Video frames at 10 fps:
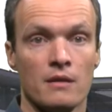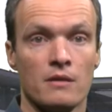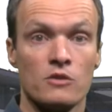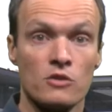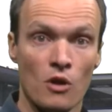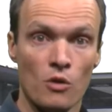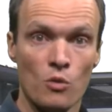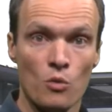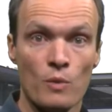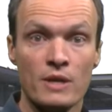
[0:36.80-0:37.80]

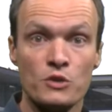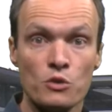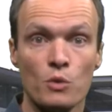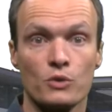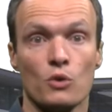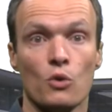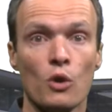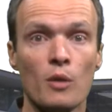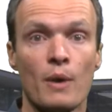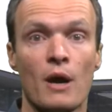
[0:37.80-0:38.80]
So, week two was
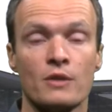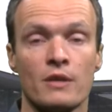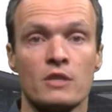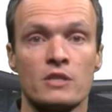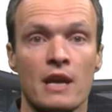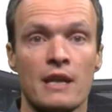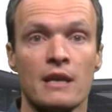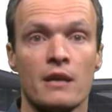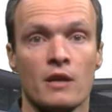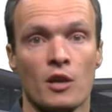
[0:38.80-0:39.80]
all about
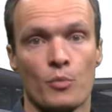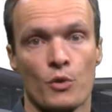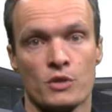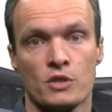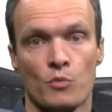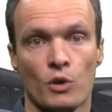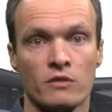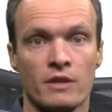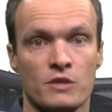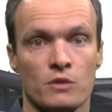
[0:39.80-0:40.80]
understanding another person's morning
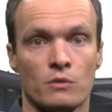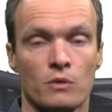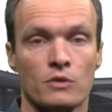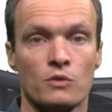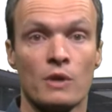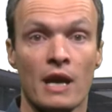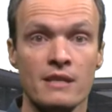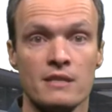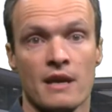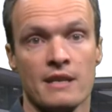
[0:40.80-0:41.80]
ritual to gain
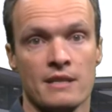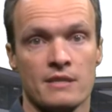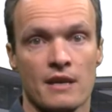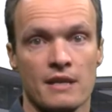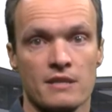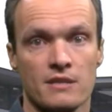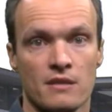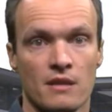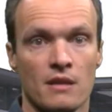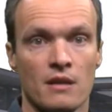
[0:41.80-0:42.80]
design insights.
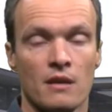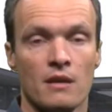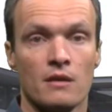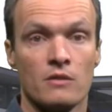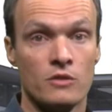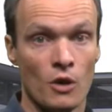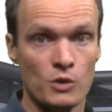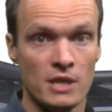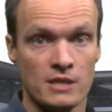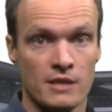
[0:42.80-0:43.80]
Those
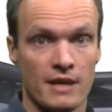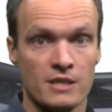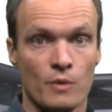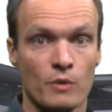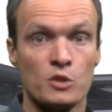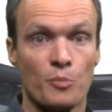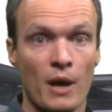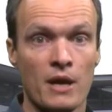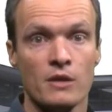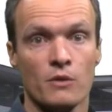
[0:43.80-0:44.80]
insights will
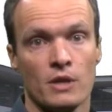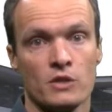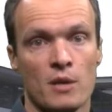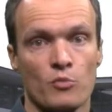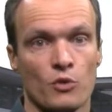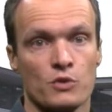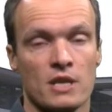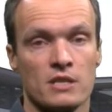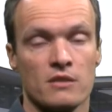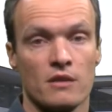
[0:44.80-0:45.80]
inspire your design
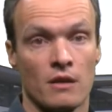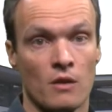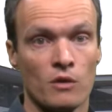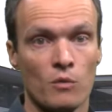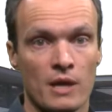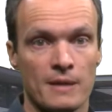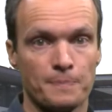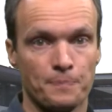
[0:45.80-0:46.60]
process along the way.